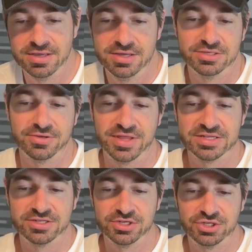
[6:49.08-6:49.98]
So
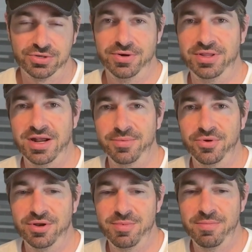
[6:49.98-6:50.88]
that's the short that I'm
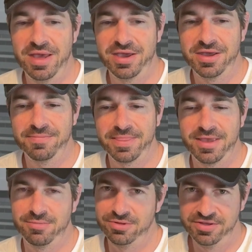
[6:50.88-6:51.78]
going to be making,
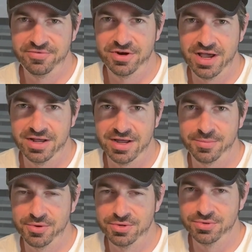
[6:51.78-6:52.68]
and believe it or not,
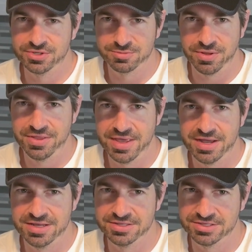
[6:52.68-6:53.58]
I'm going to explain
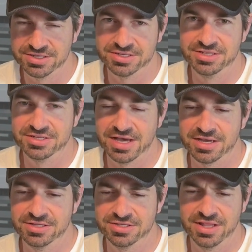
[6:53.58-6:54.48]
that in 60
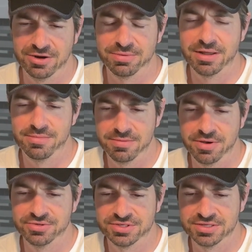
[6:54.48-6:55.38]
seconds, and that'll probably be
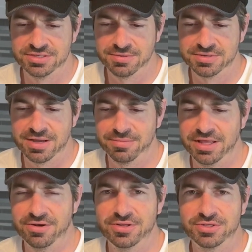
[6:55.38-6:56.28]
posted sometime
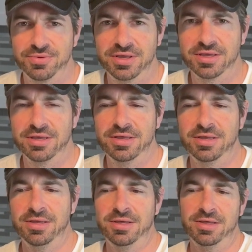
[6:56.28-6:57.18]
later this week.
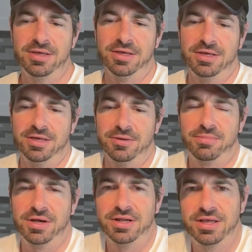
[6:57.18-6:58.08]

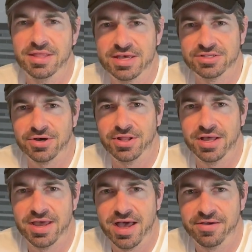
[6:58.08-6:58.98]
But that's all
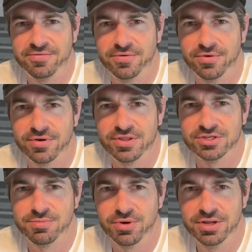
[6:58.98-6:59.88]
I have for
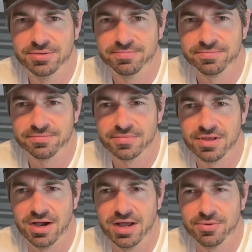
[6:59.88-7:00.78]
this morning.
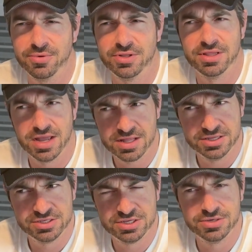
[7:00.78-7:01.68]
I will likely see you